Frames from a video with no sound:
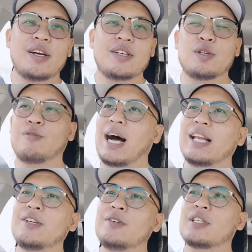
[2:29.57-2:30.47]
So
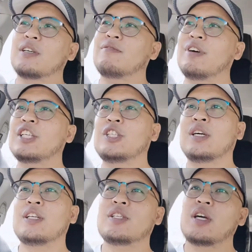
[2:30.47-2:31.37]
values,
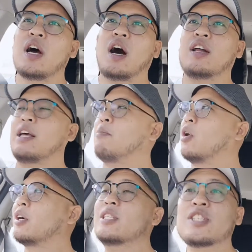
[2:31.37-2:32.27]
convictions, are they
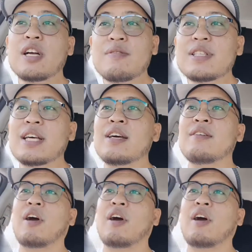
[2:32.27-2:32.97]
more conservative?